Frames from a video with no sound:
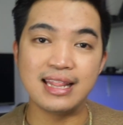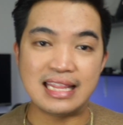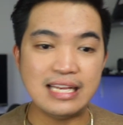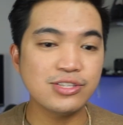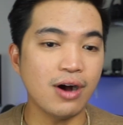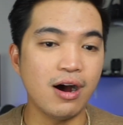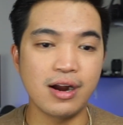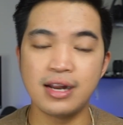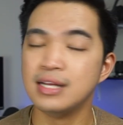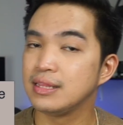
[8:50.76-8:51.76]
these are
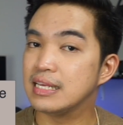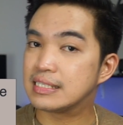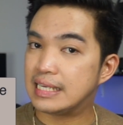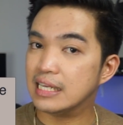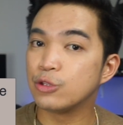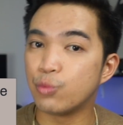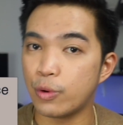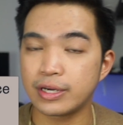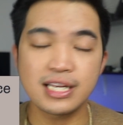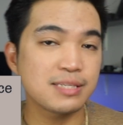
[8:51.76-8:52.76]
the skilled
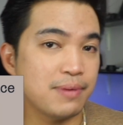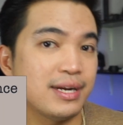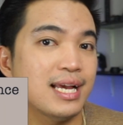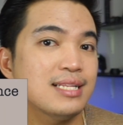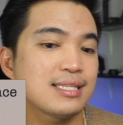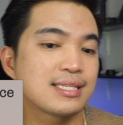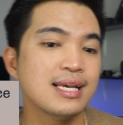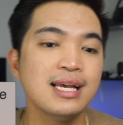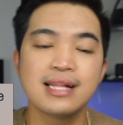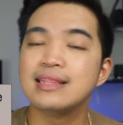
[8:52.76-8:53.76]
work experience,
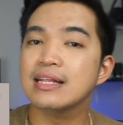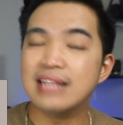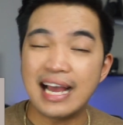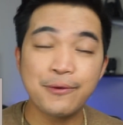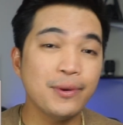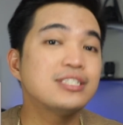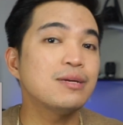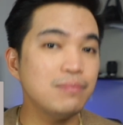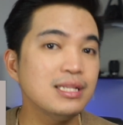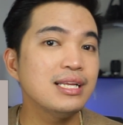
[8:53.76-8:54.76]
the language
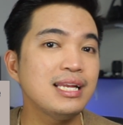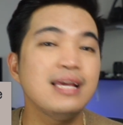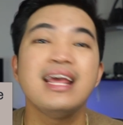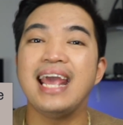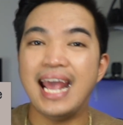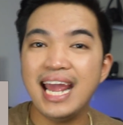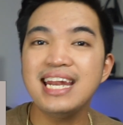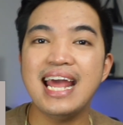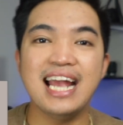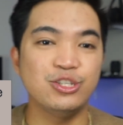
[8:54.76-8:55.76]
ability, and the
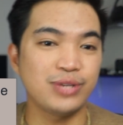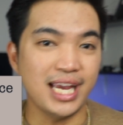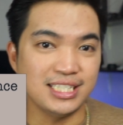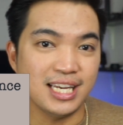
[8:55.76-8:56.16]
education.